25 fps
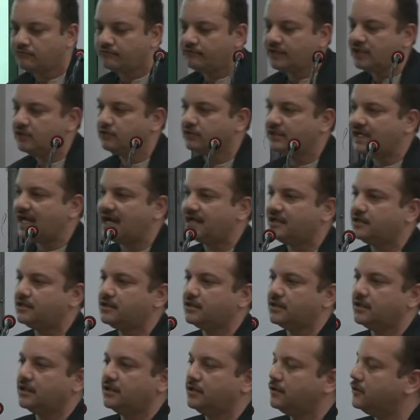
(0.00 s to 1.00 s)
We looked
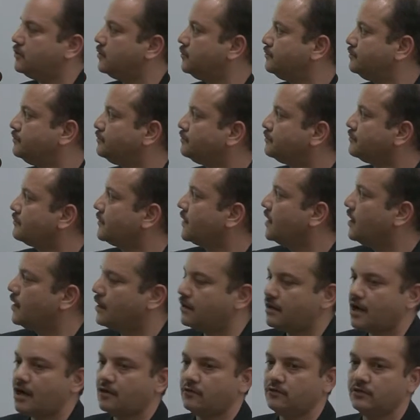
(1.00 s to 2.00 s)
at
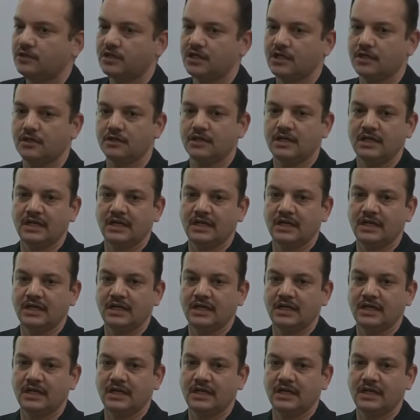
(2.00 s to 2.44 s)
around